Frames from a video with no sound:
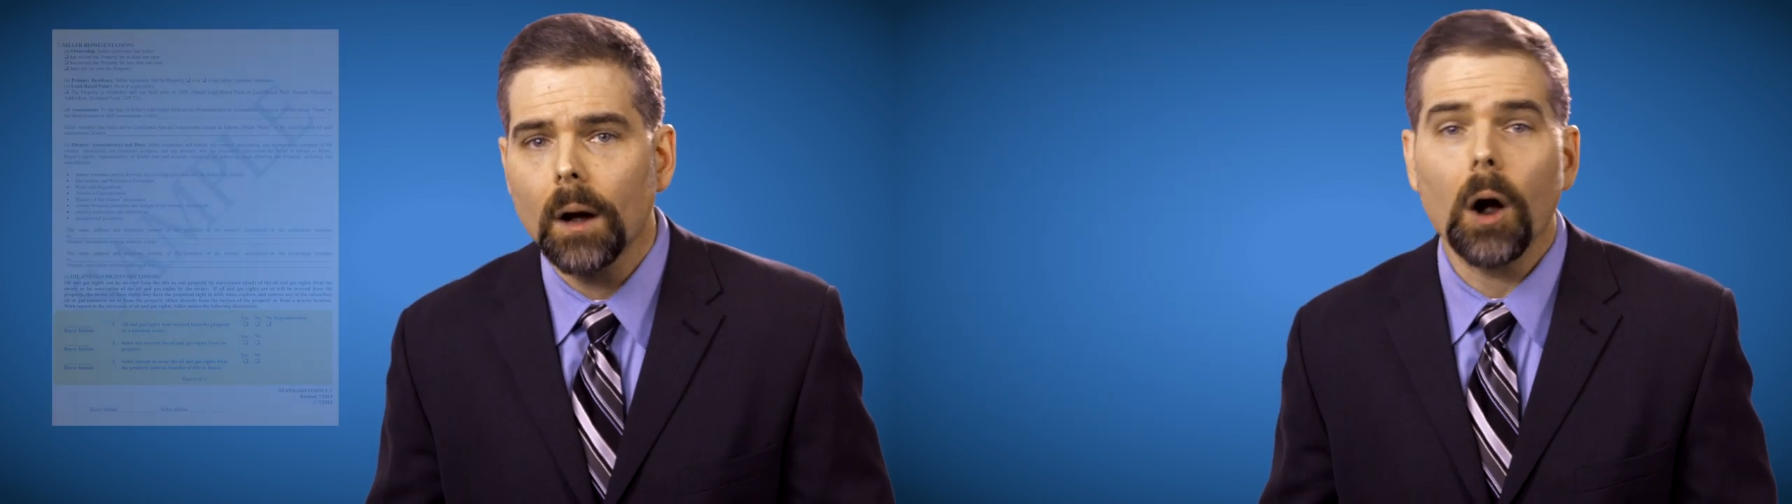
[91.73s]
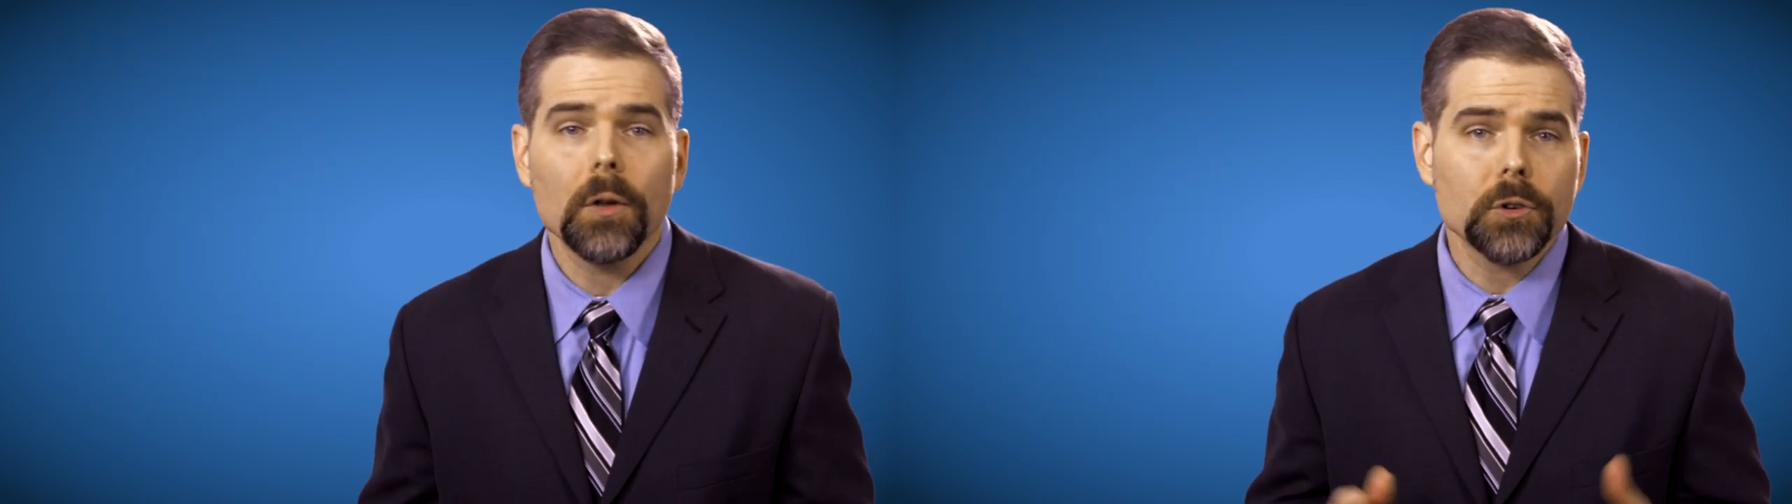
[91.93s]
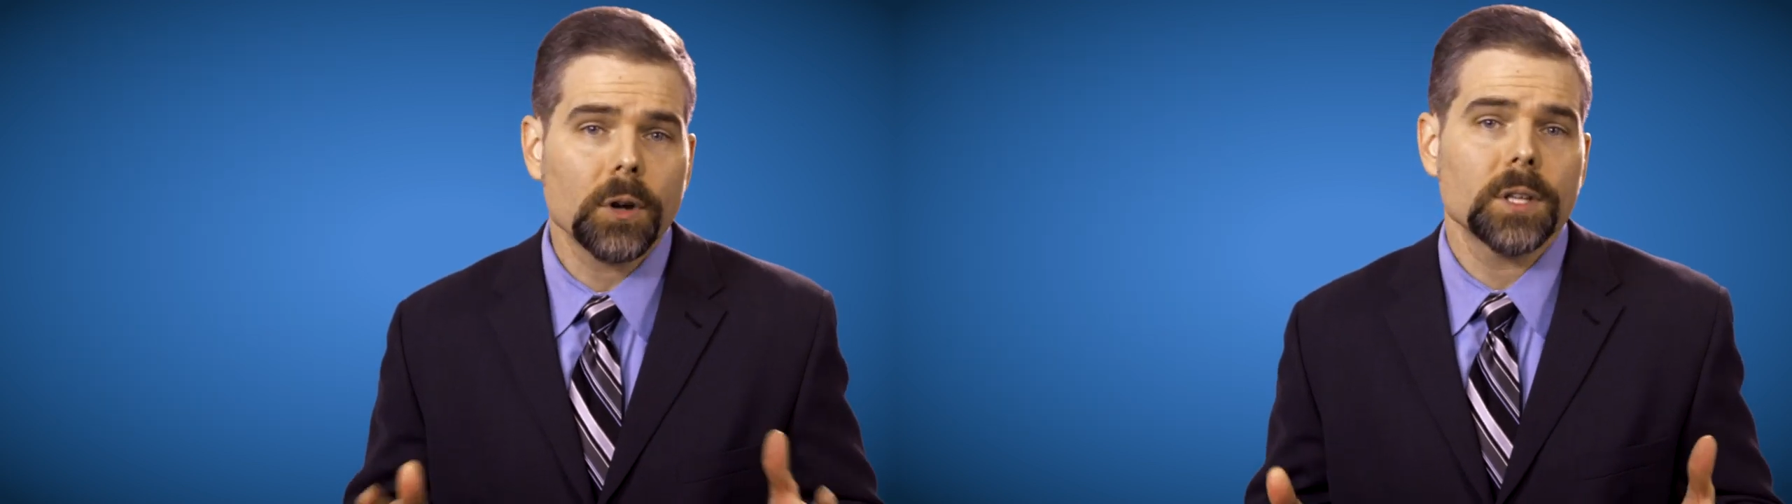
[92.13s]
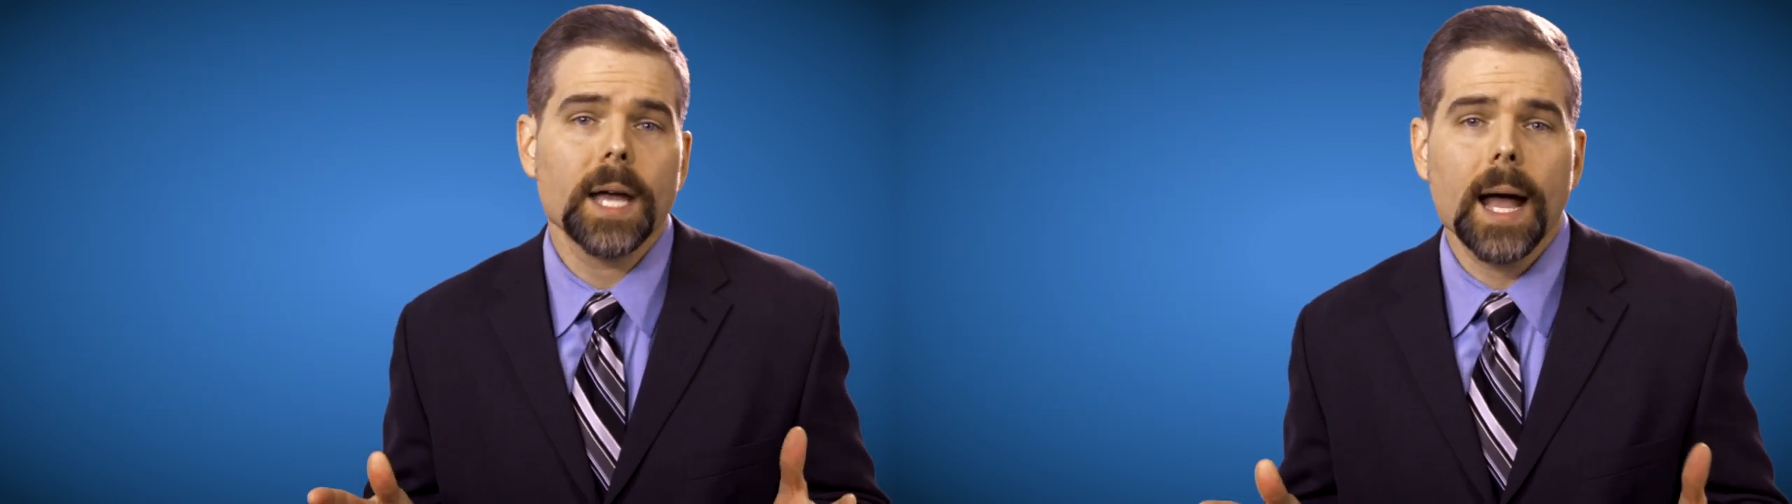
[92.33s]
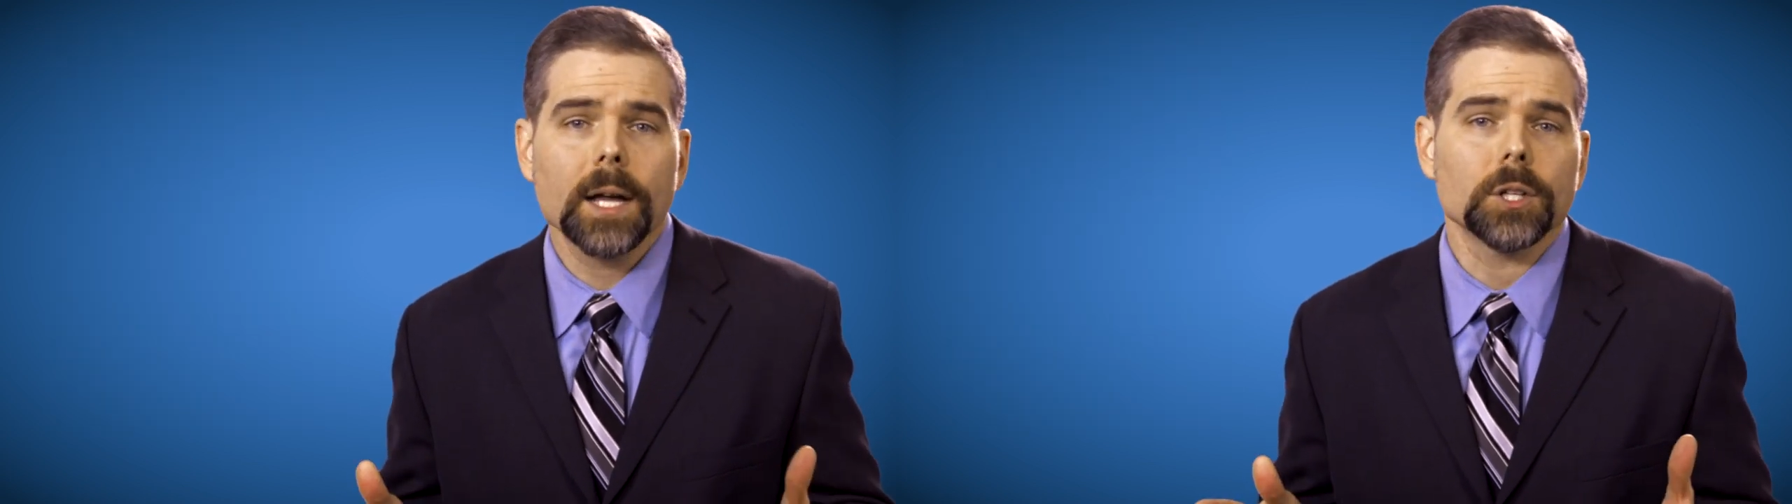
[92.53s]
Are there
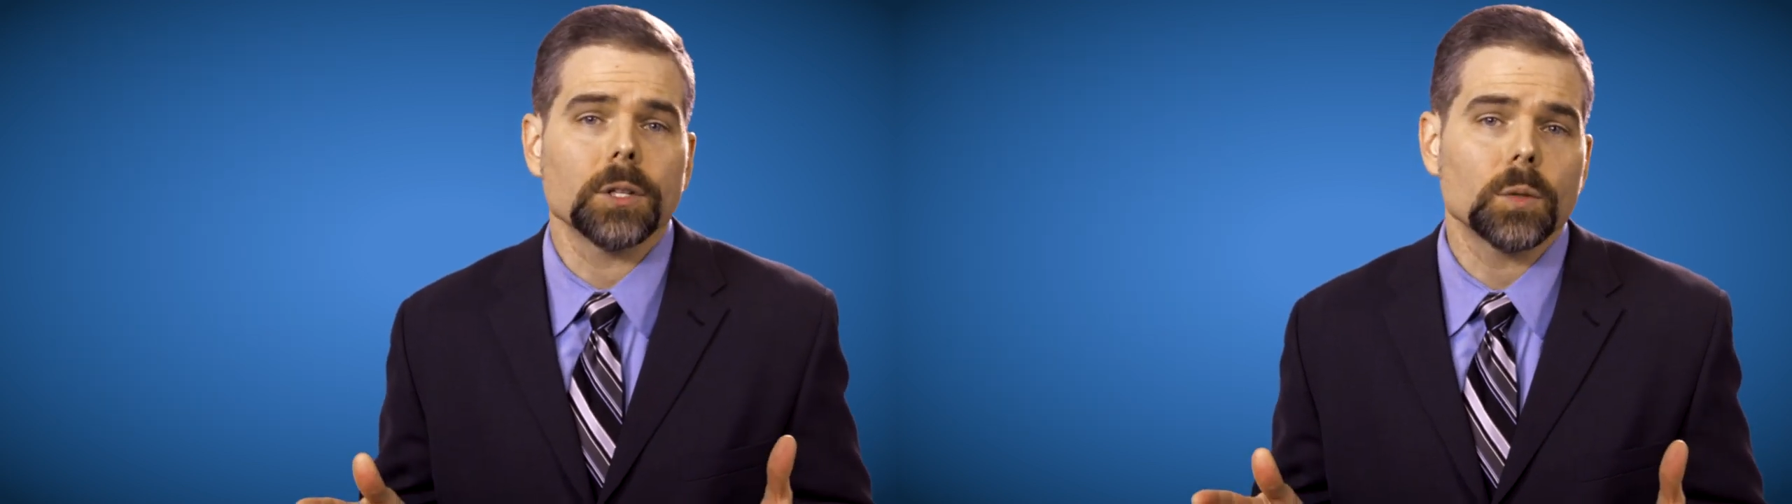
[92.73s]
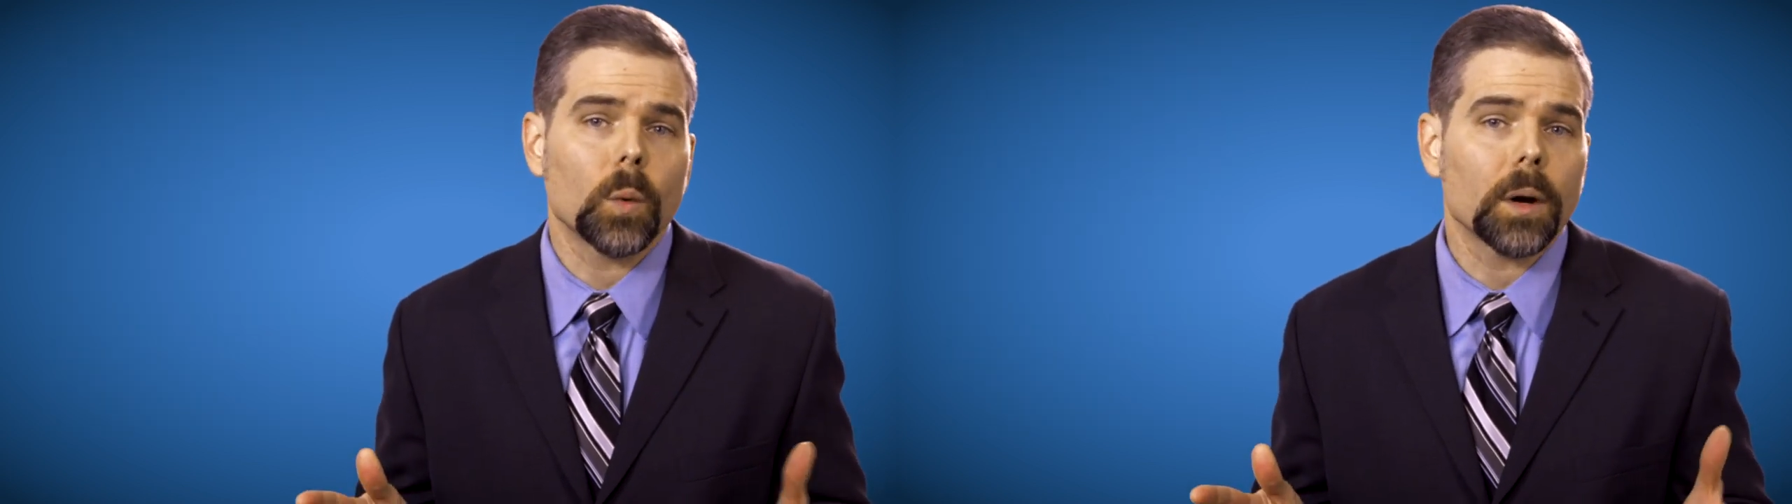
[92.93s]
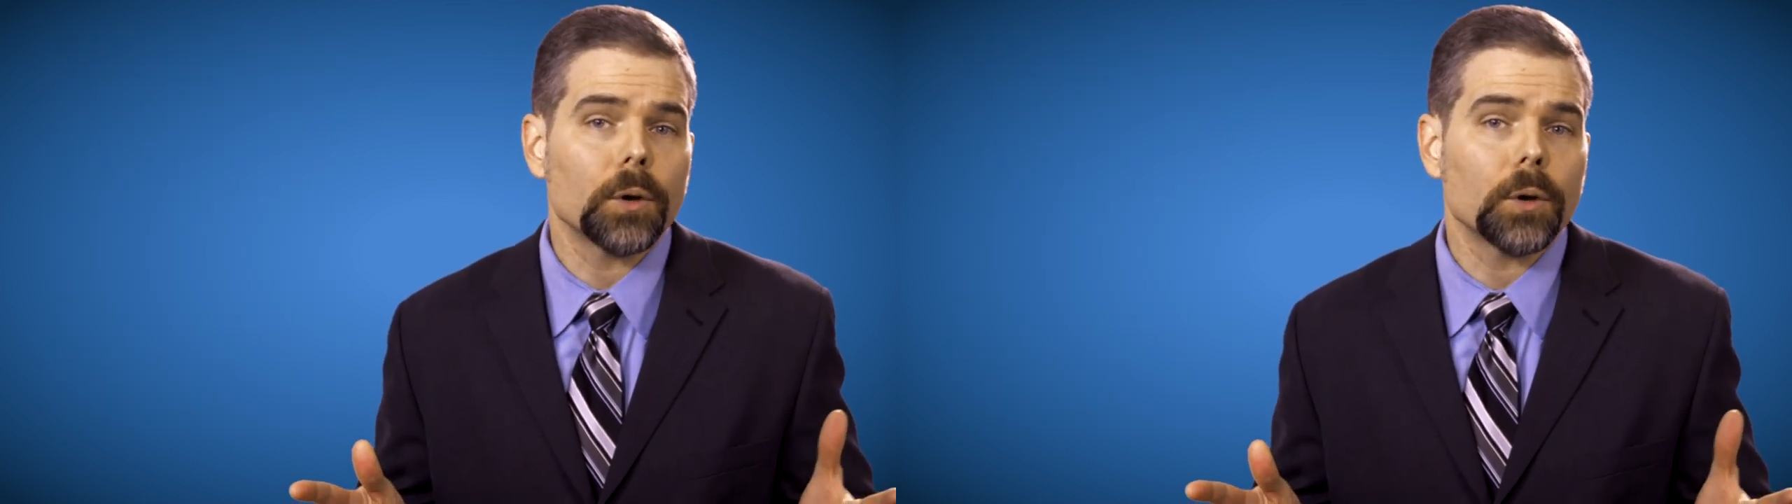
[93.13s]
transactions where